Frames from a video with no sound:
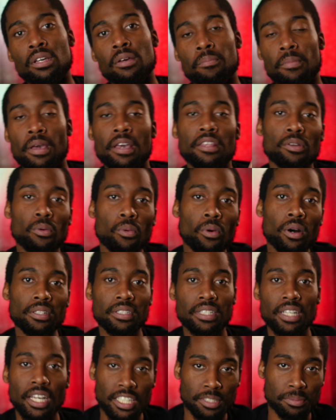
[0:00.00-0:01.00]
made the
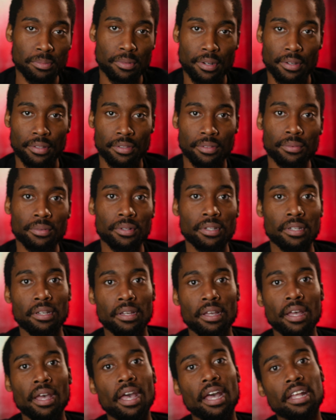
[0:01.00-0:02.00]
1DX Mark III
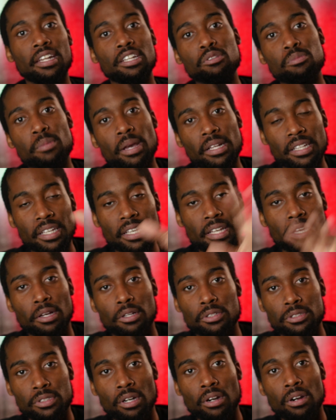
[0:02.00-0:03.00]
and you've made the
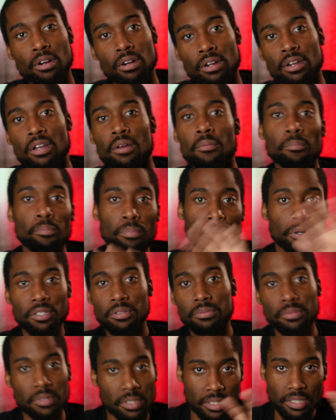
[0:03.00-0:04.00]
Eos-r, put
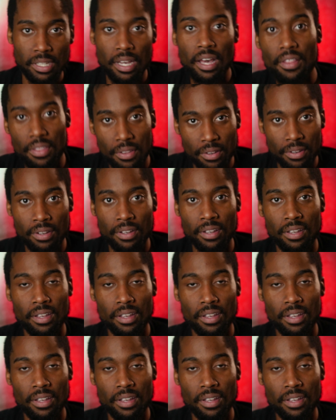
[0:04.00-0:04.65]
them together,